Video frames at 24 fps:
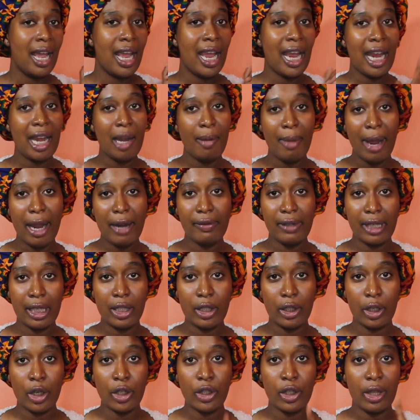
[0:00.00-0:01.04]
in my
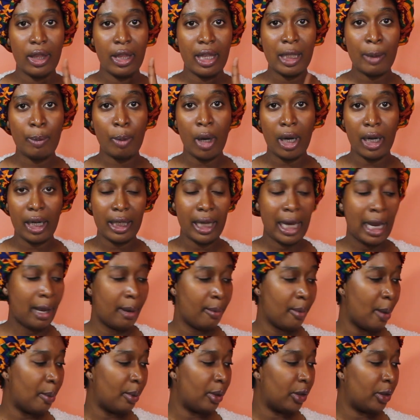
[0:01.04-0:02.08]
research, this product
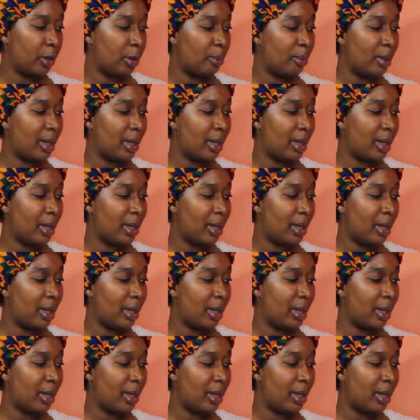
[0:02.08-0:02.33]
came up a little